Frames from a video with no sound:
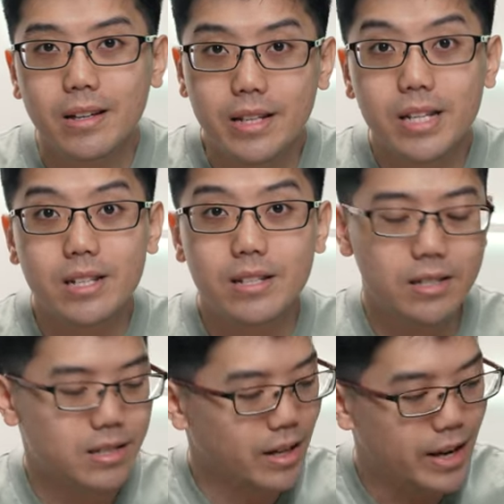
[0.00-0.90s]
This
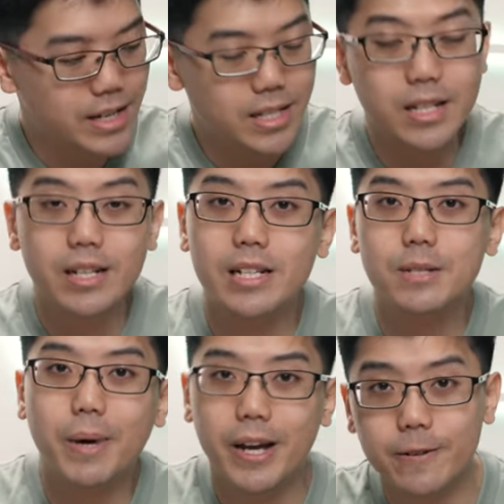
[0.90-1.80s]
is the Acer
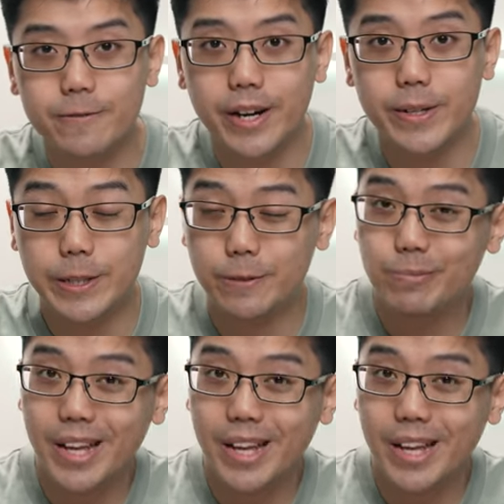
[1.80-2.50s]
Aspire Vero.